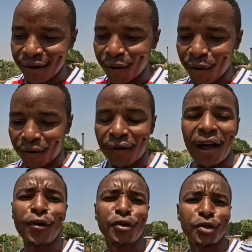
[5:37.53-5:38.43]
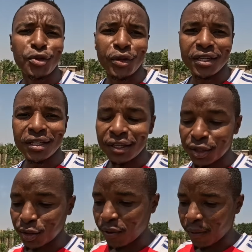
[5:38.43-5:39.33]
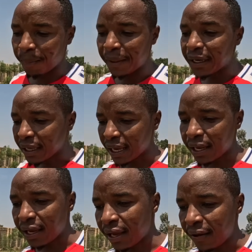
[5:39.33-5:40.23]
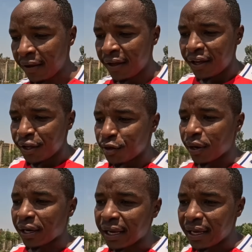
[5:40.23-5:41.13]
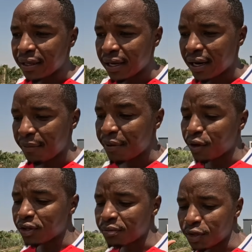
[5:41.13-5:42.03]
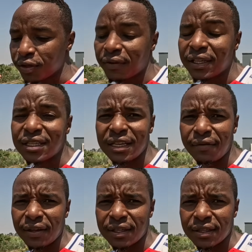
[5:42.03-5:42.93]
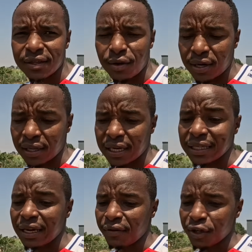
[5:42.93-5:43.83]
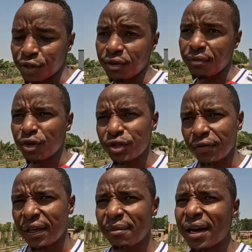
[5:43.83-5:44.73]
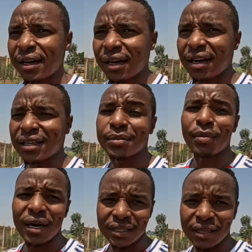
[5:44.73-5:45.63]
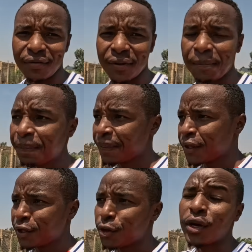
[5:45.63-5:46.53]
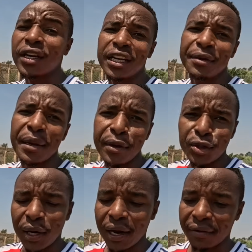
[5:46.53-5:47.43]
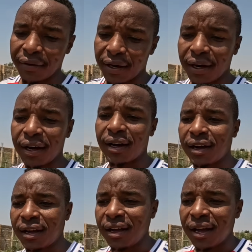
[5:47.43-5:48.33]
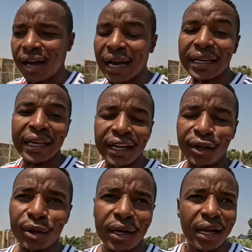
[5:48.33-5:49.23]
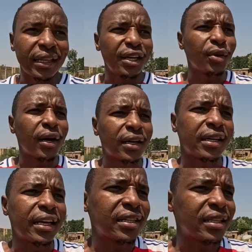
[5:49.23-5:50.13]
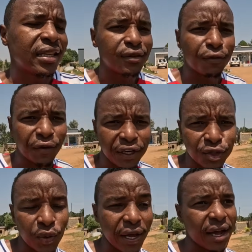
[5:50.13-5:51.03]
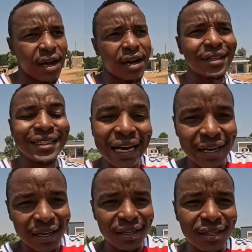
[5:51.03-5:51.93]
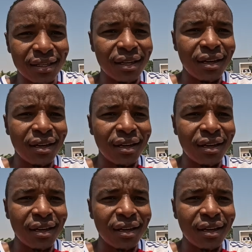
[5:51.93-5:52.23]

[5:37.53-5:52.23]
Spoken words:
or how do you do it? So in Kenya here, you can either, because most of these TVs, or rather television, most of them are smart TV. You only need maybe to have an aerial, and then you can get these free-to-air channels.